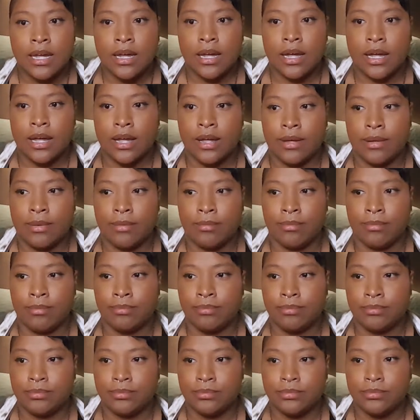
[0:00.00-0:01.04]

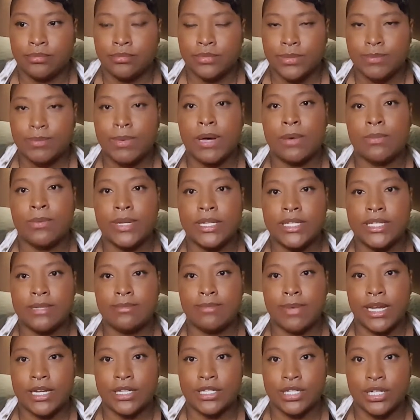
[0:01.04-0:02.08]
But we did
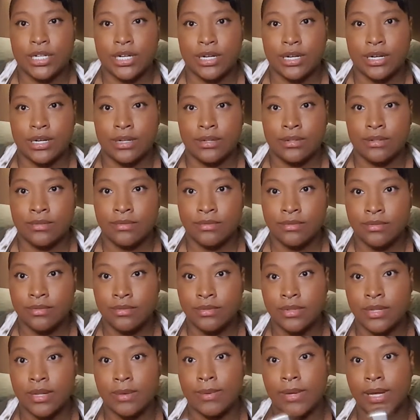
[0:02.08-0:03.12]
make sure
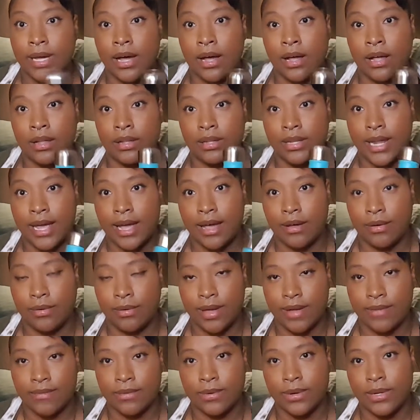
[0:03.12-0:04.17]
that
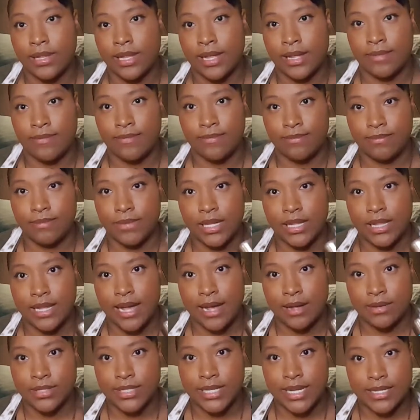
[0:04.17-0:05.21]
everyone in the
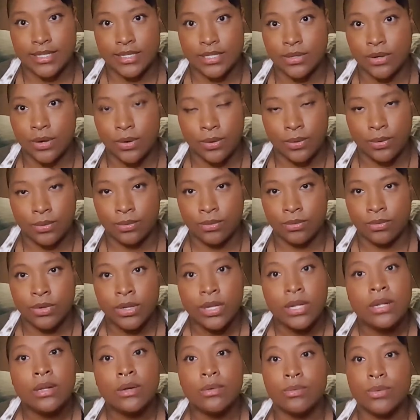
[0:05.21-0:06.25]
house has their own
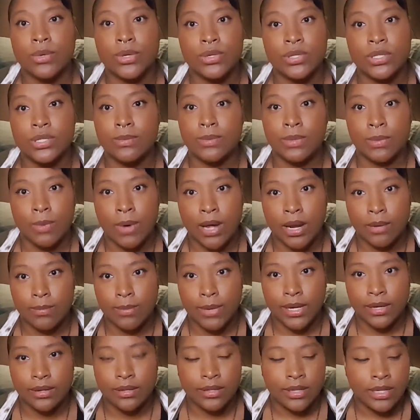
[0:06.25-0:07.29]
reusable water
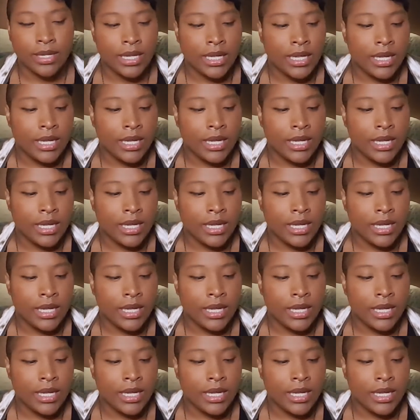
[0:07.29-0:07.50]
bottle.